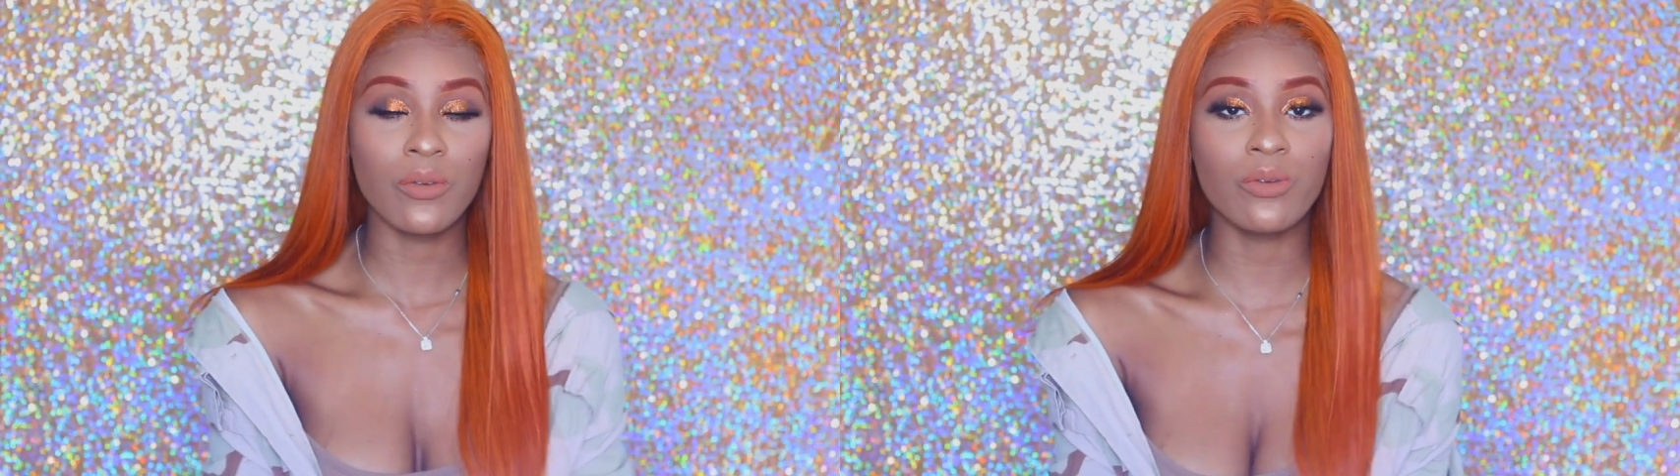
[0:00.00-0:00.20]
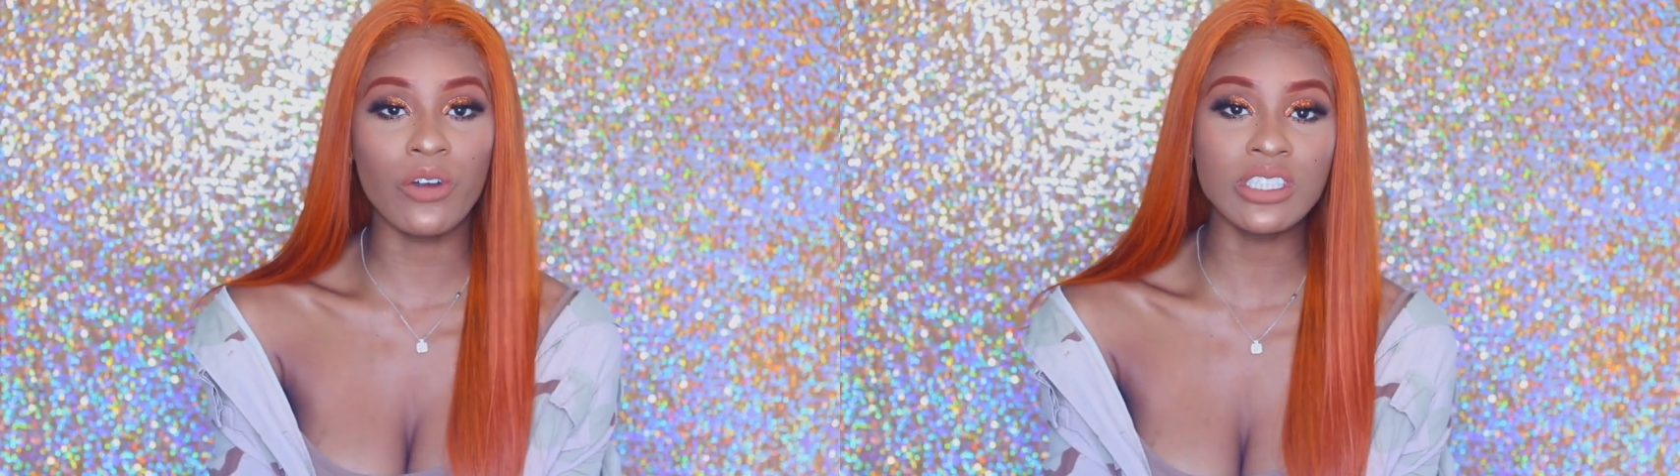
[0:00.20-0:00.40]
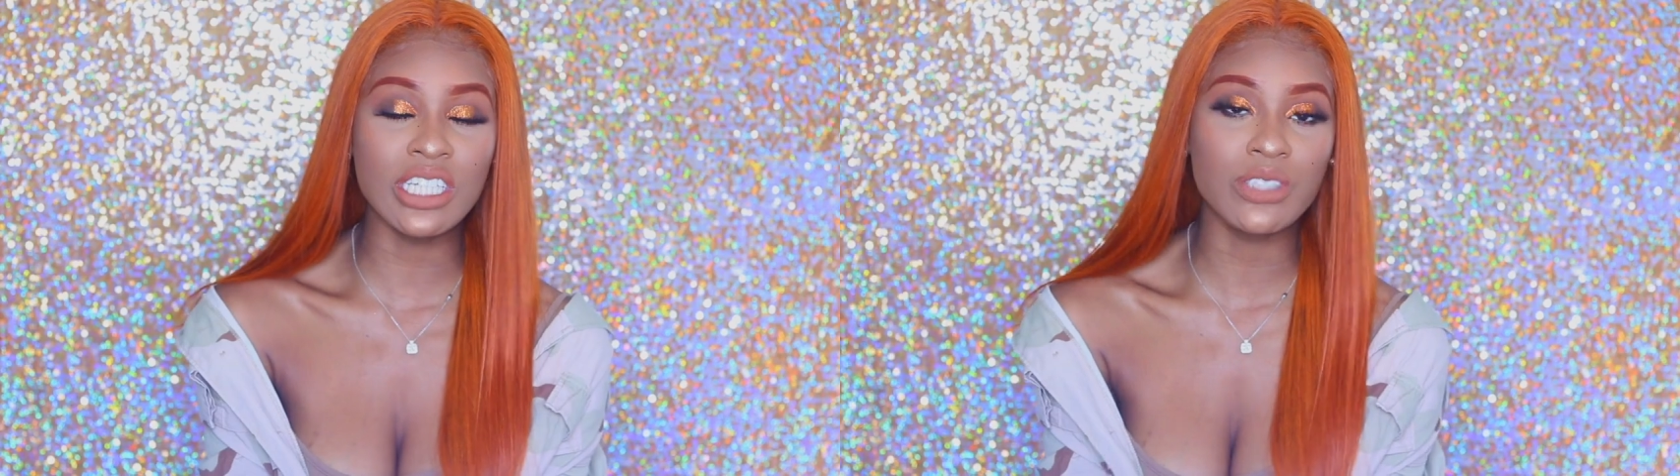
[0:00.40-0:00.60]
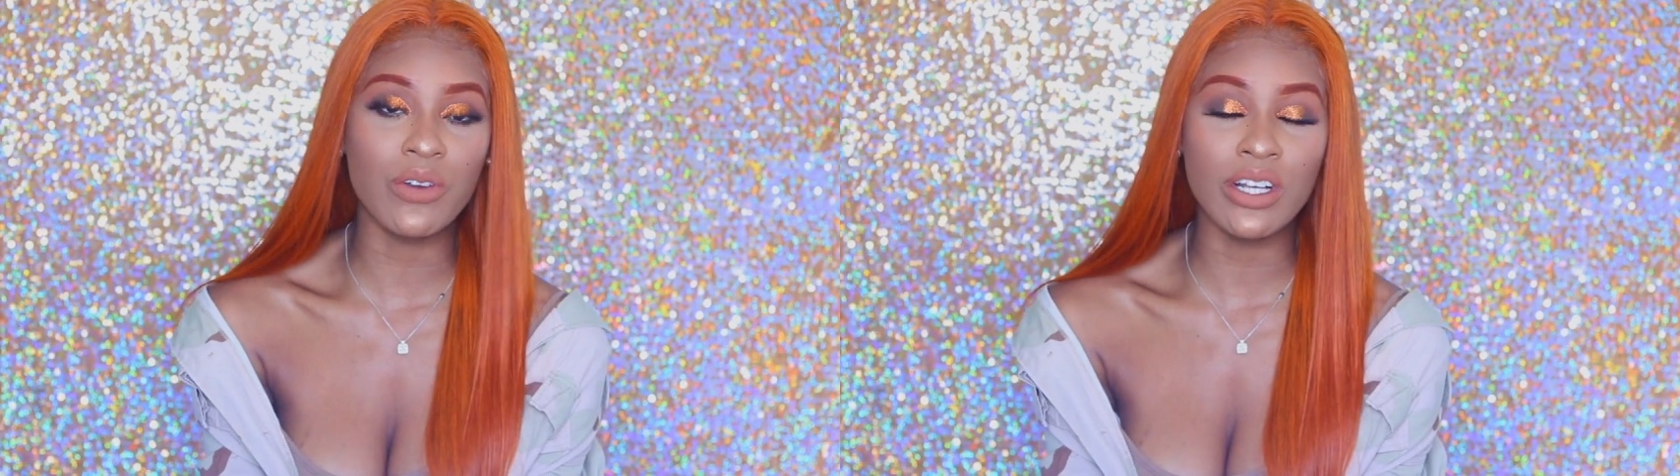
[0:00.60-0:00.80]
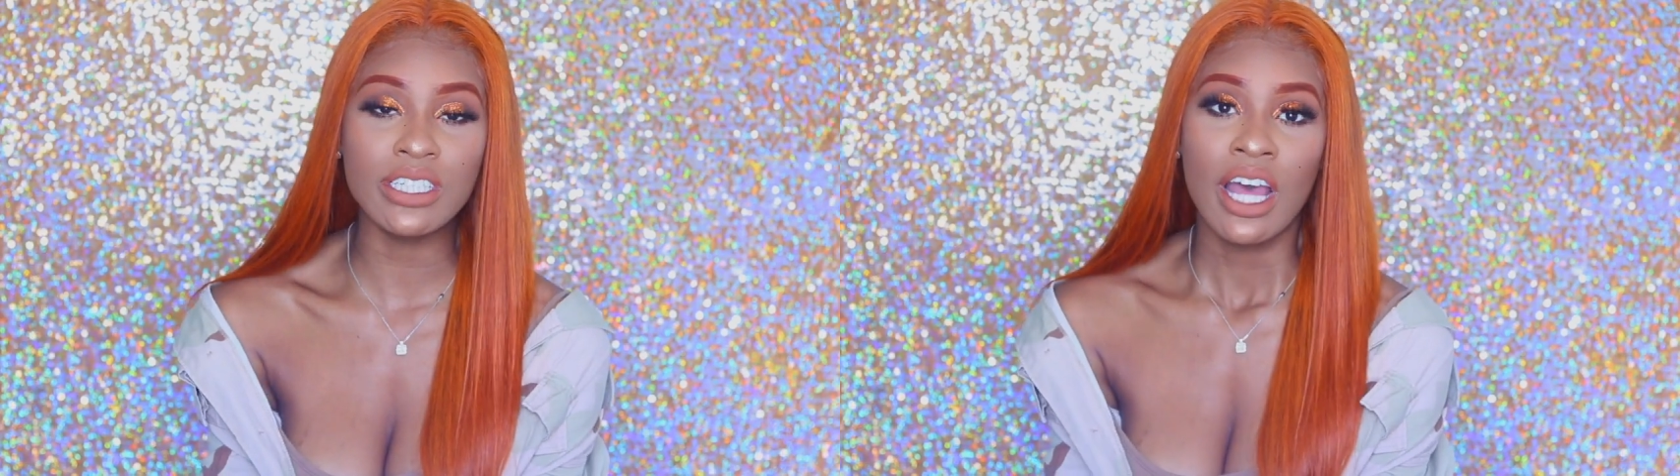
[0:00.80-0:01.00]
First things
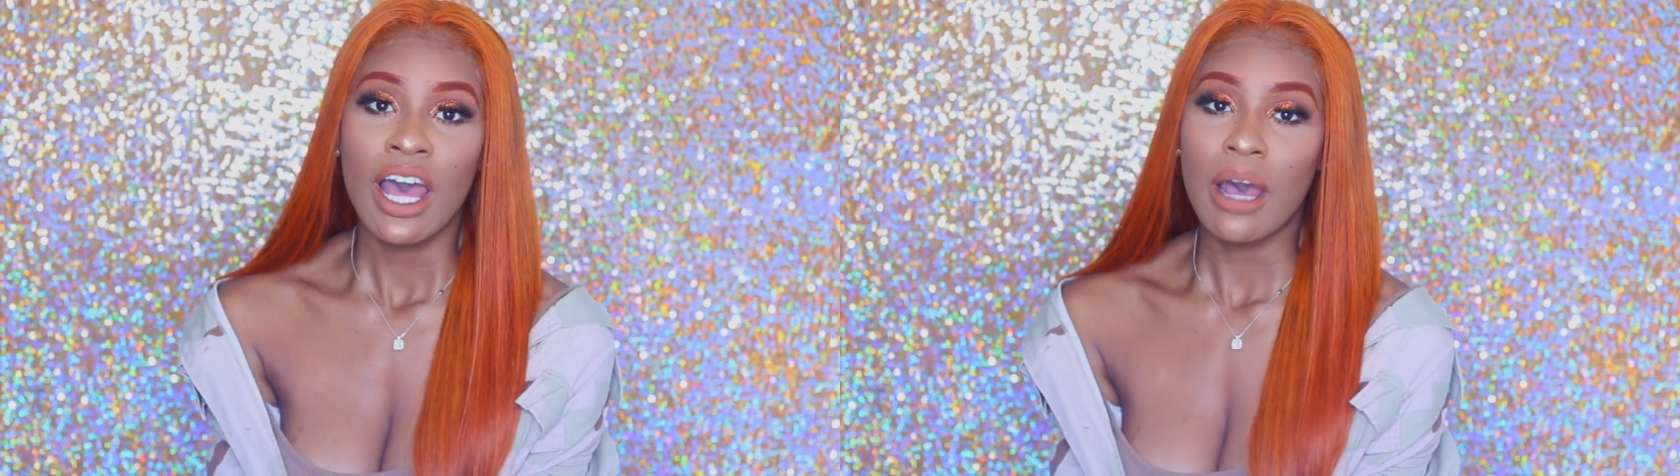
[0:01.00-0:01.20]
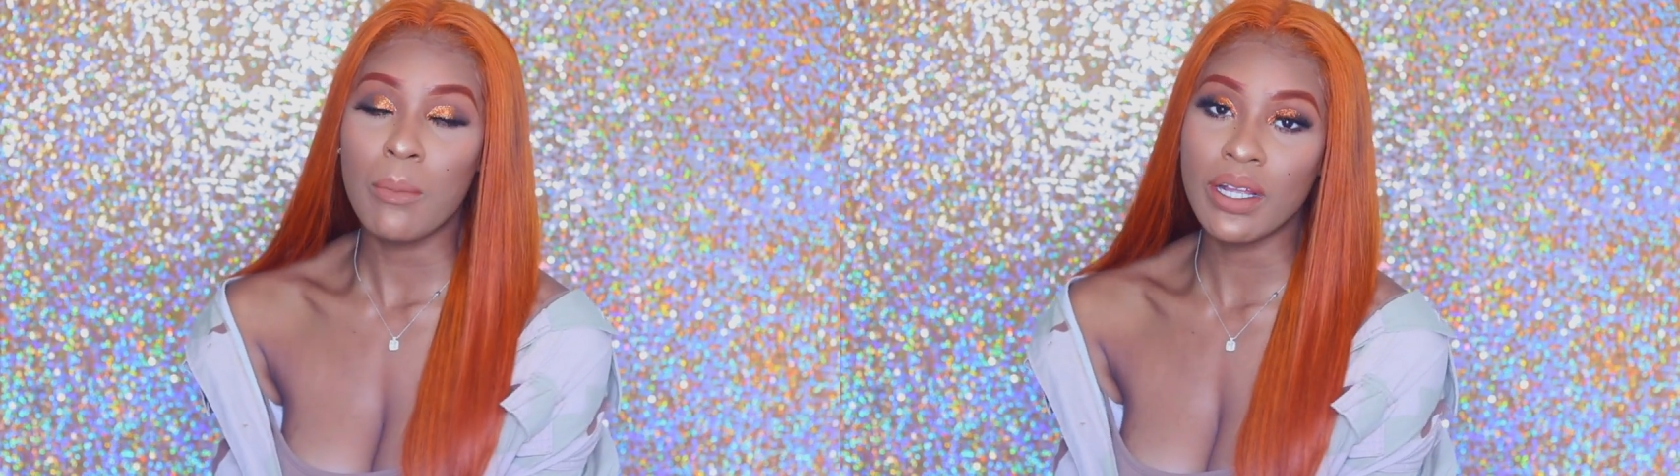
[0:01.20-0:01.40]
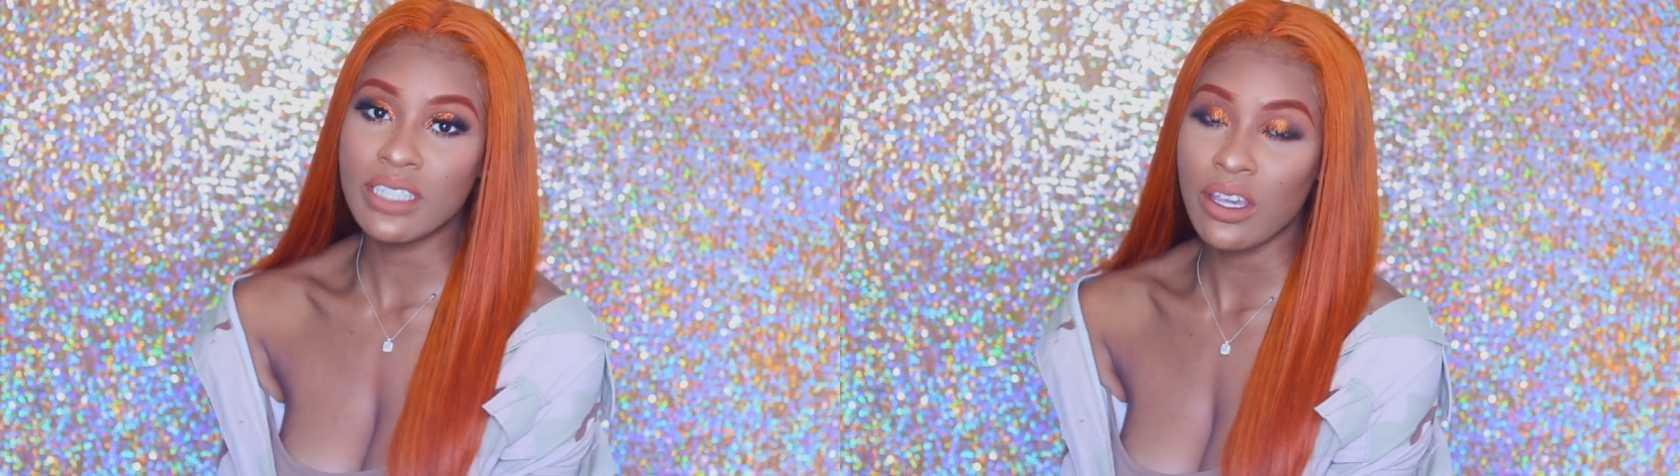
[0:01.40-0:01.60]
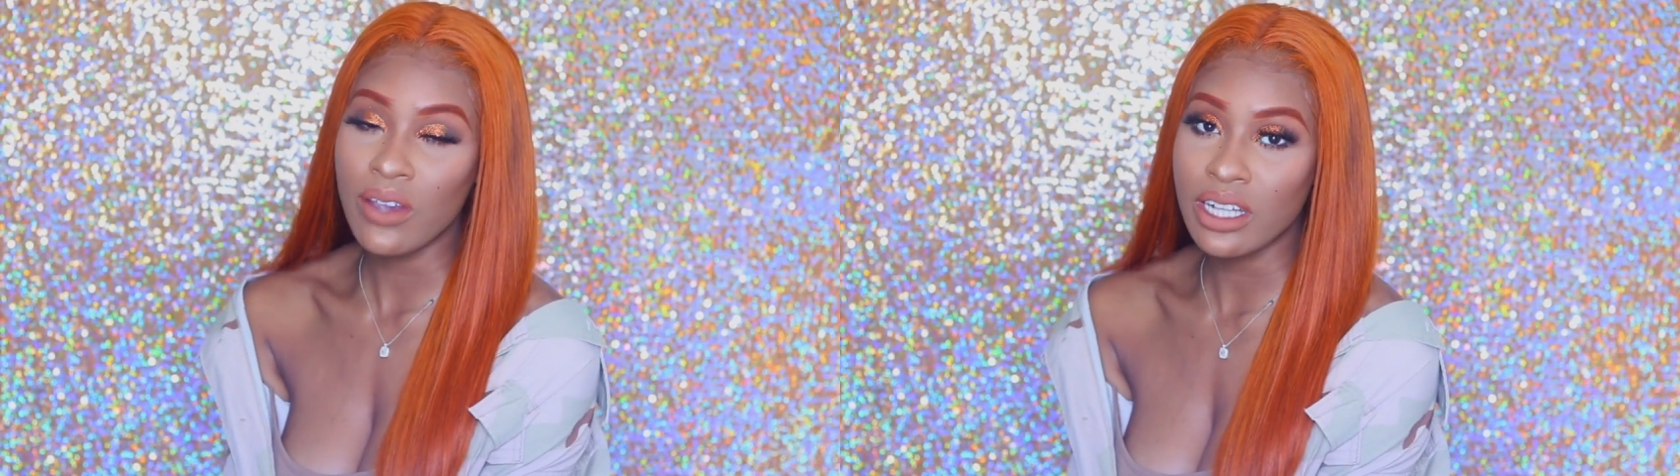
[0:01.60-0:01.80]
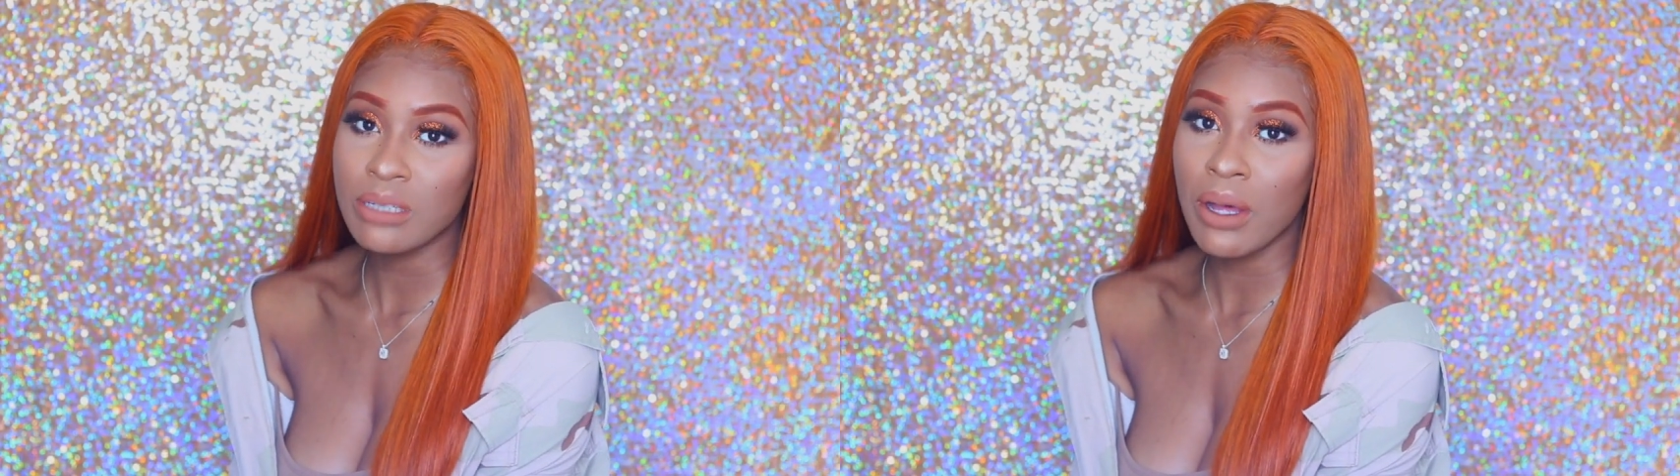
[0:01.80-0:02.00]
first, I'm going to tell you
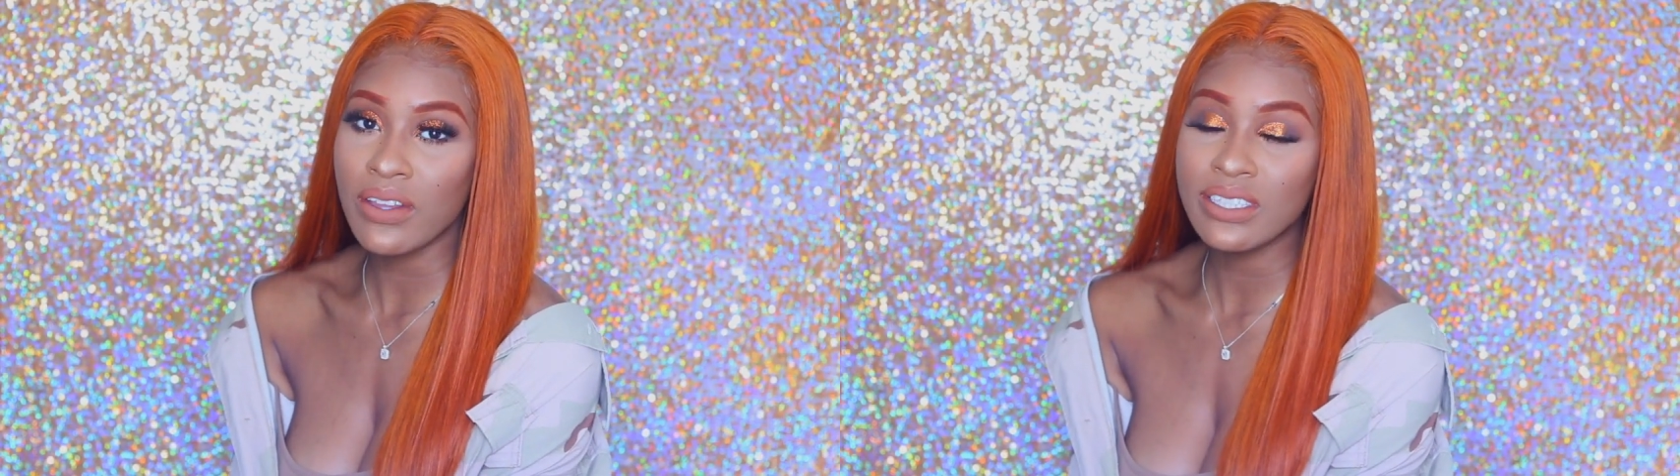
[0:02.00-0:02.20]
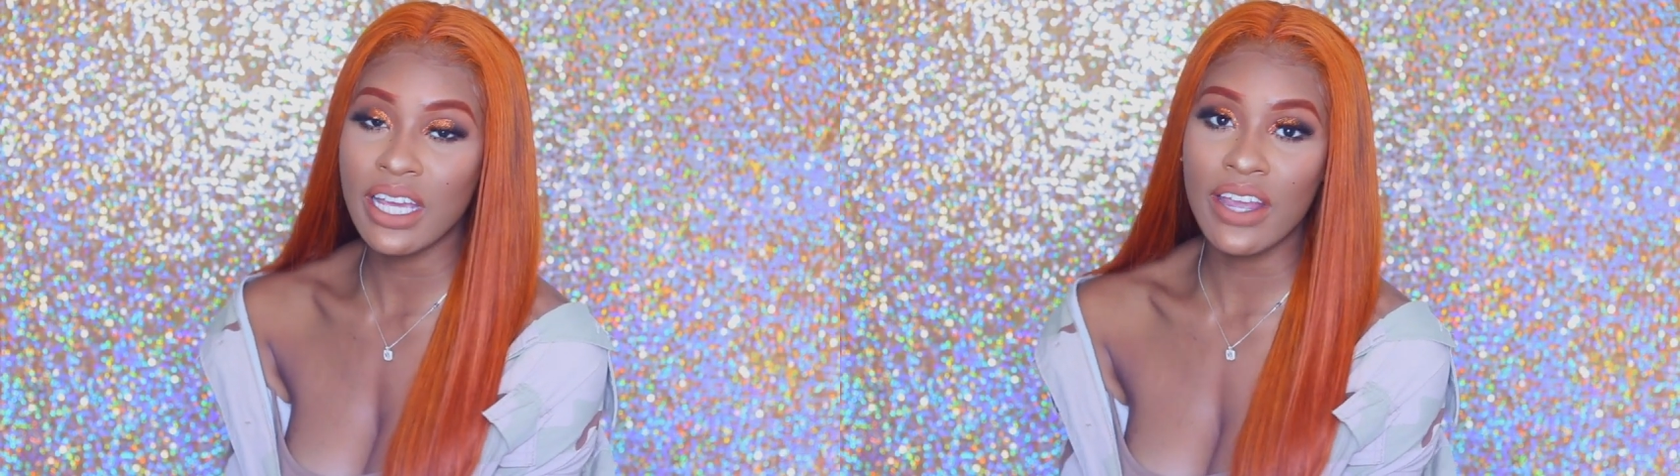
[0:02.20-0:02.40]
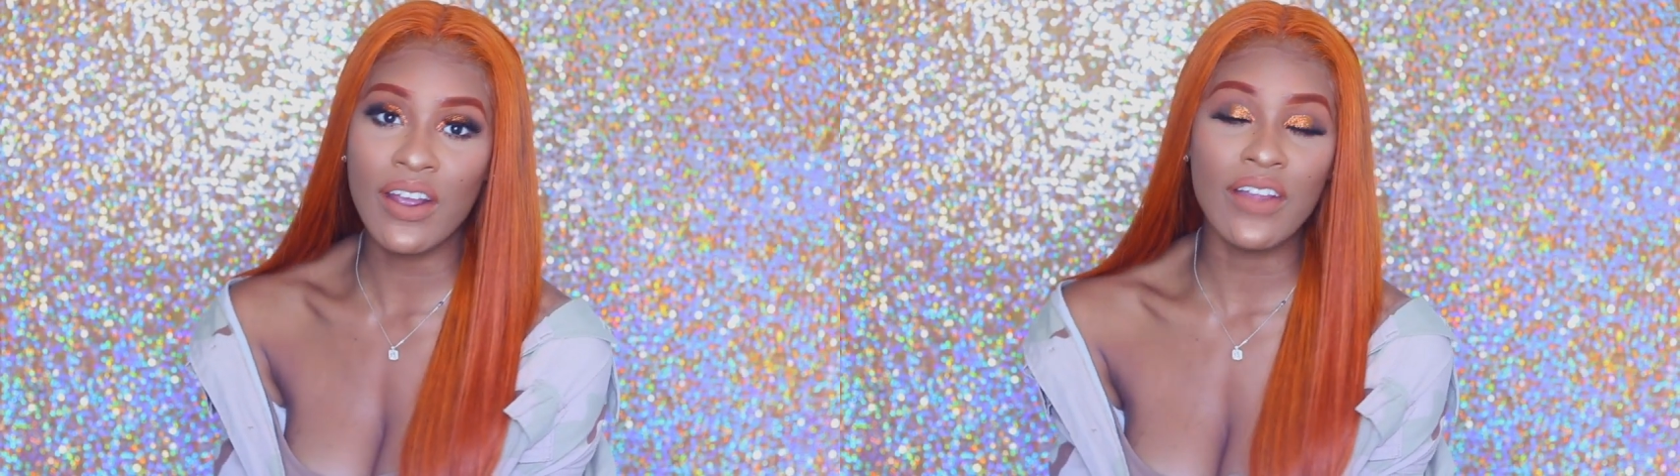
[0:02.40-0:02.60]
guys about this hair.